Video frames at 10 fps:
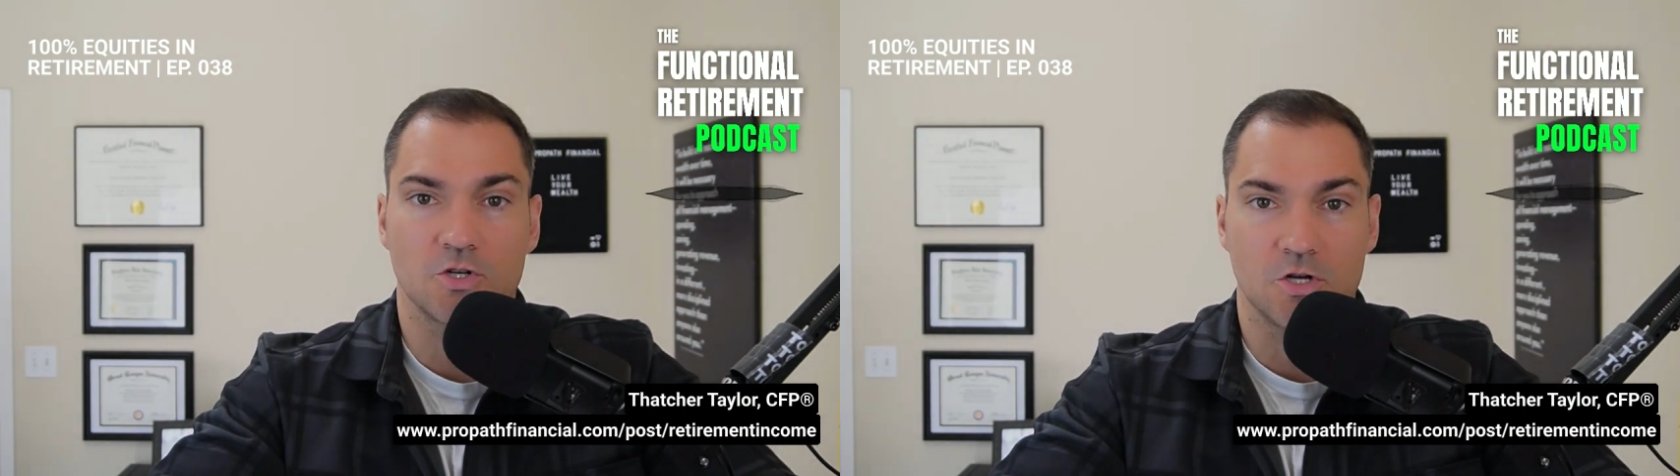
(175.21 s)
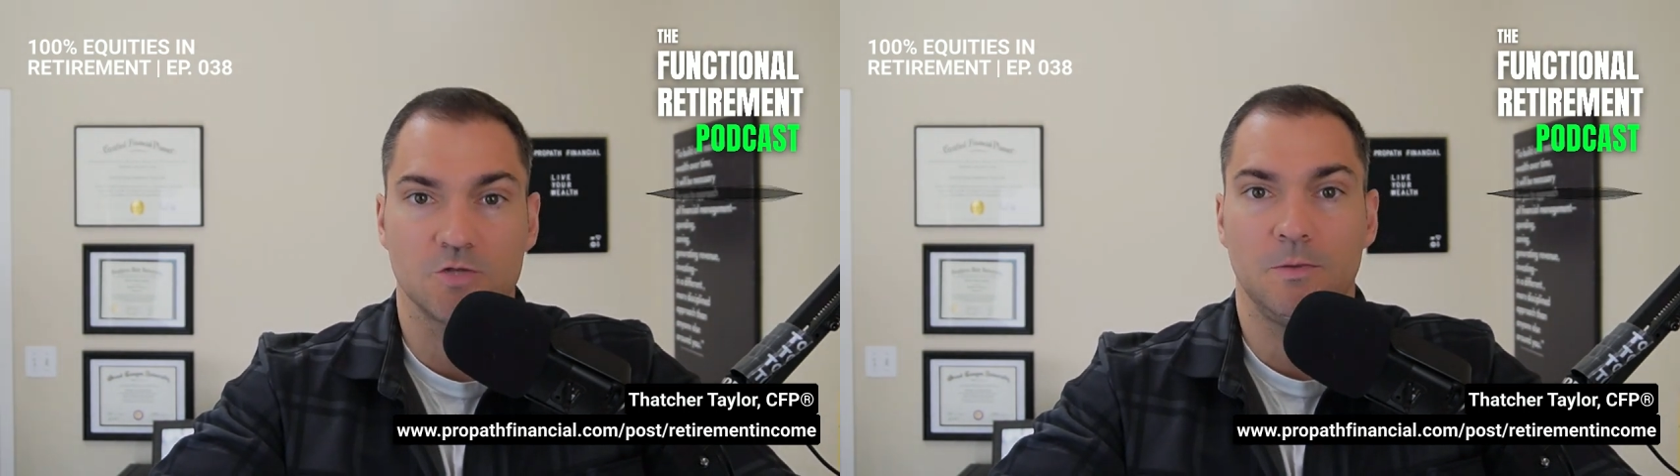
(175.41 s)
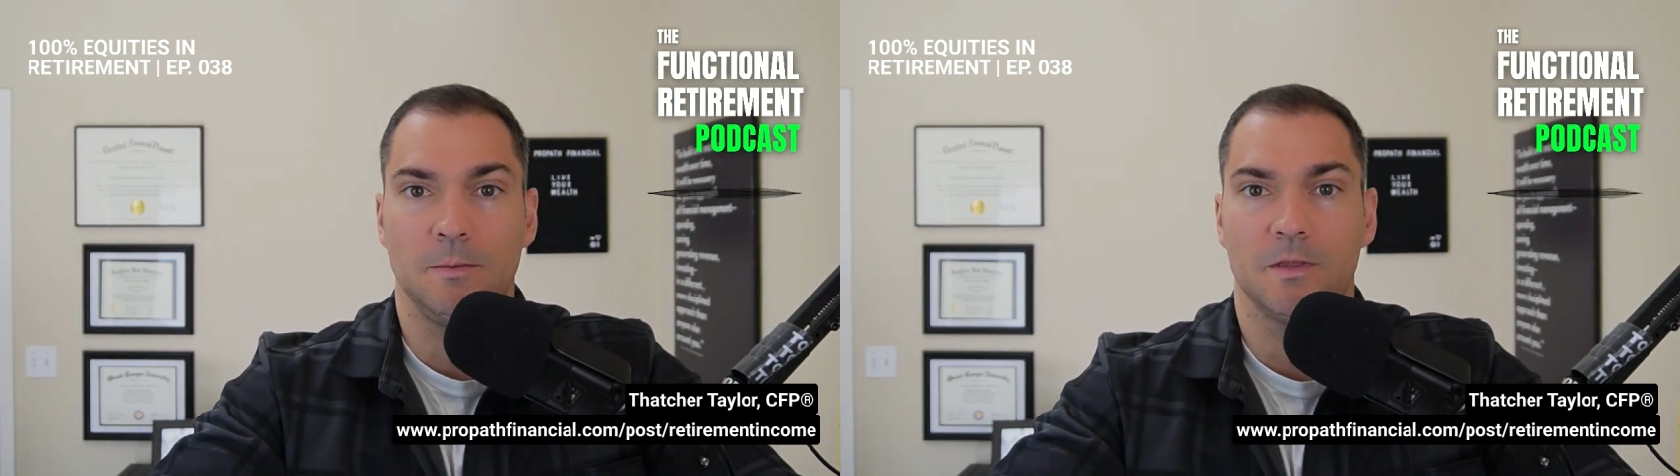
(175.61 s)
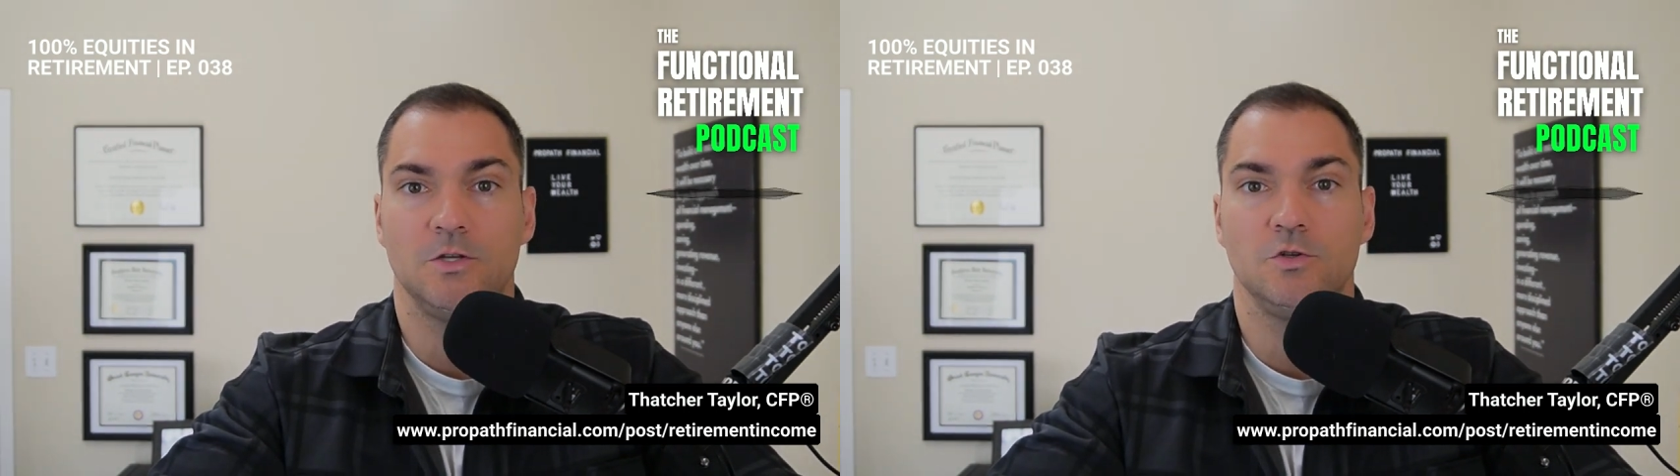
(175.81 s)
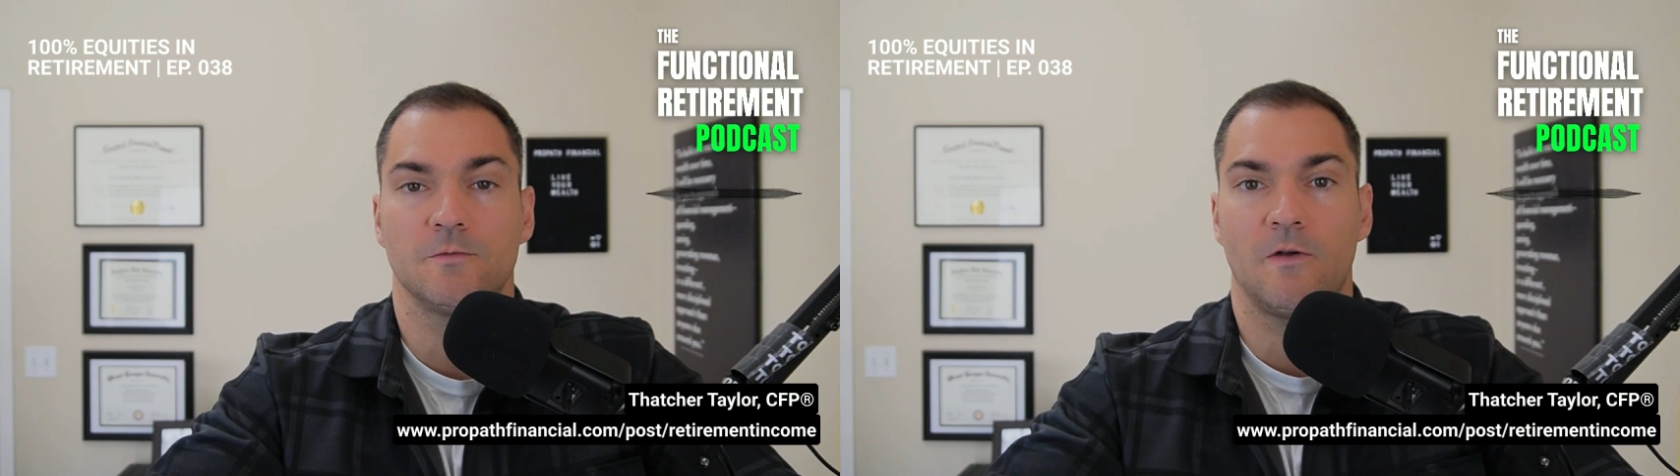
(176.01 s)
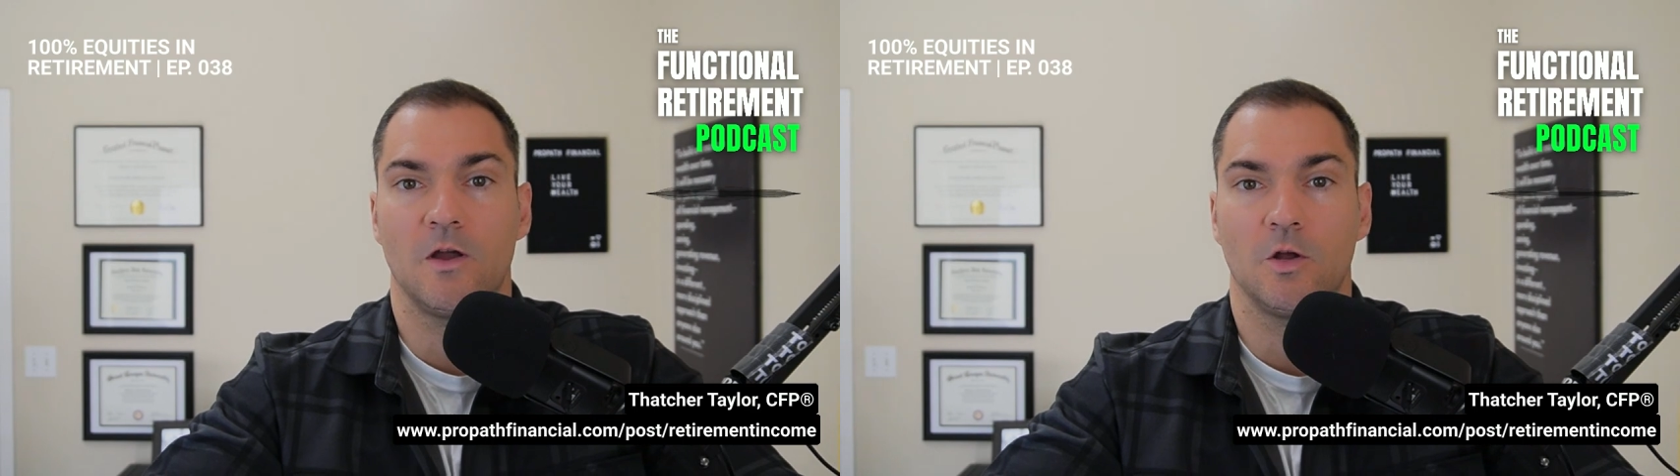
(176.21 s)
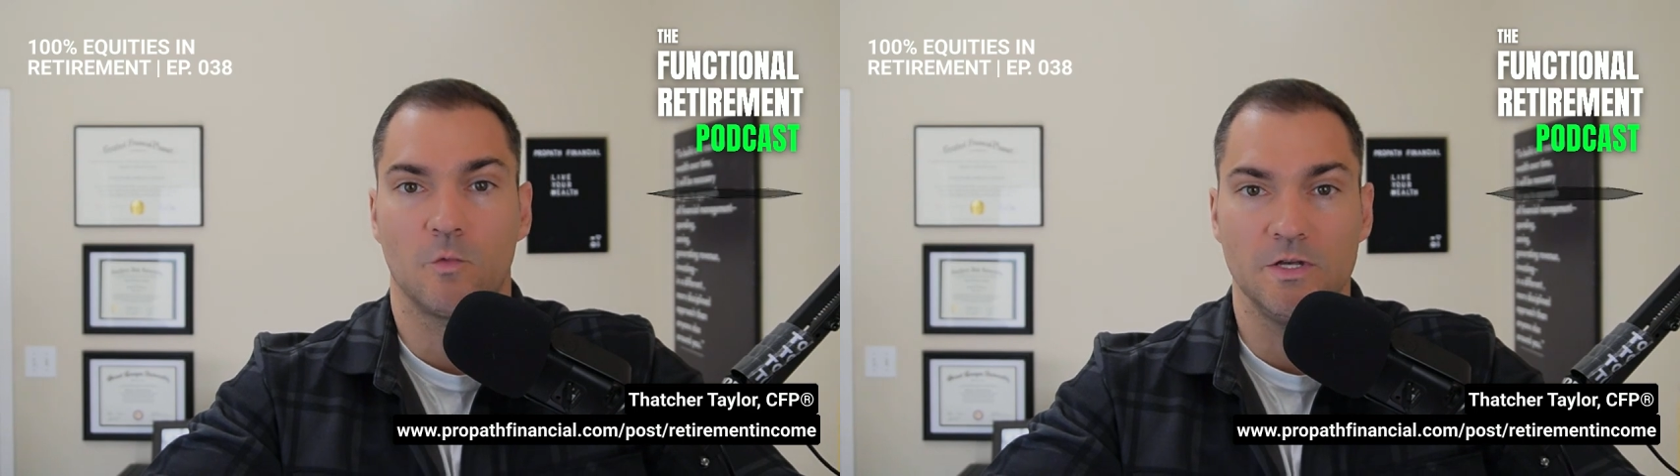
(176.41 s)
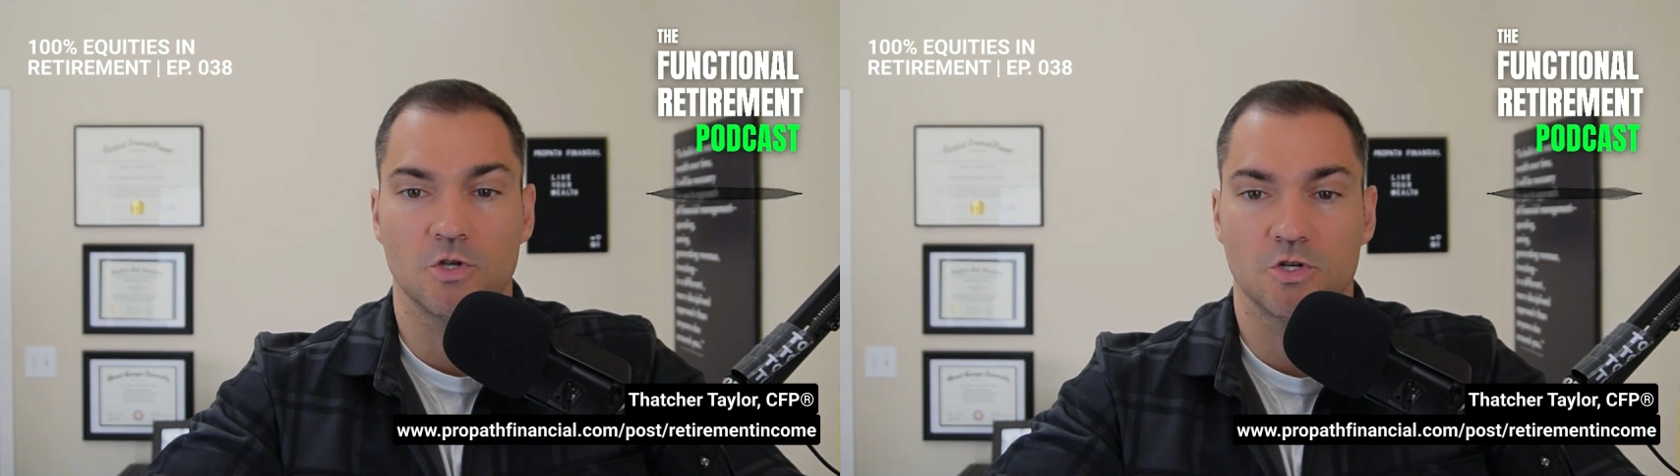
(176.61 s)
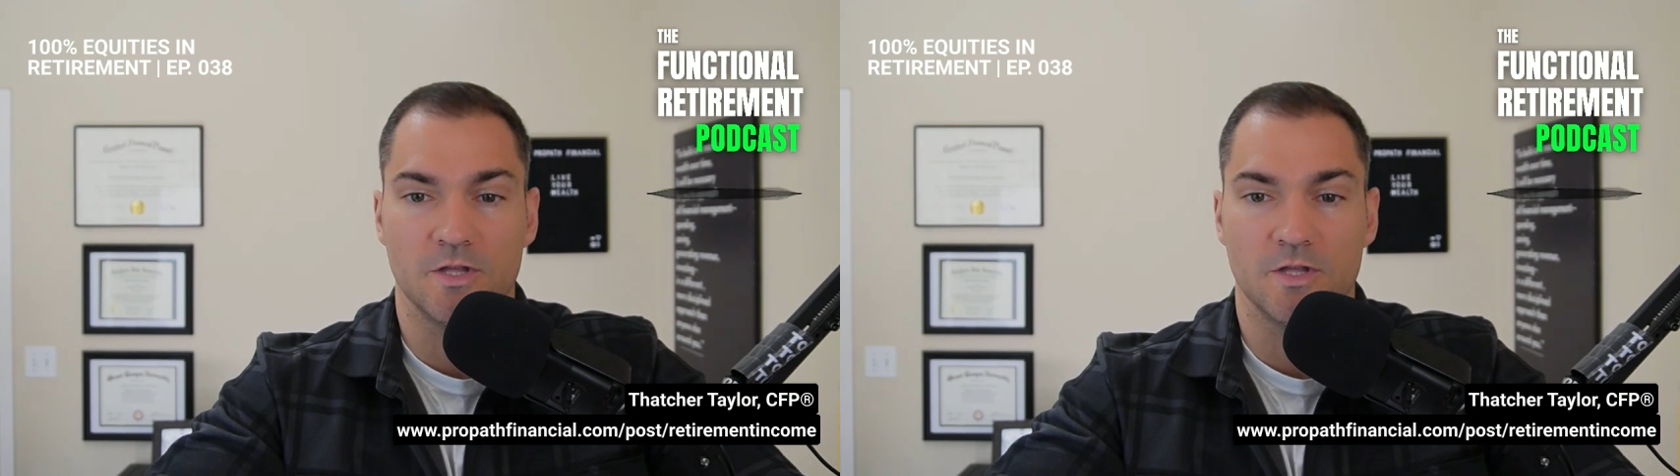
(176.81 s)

There's some people that do some very good research,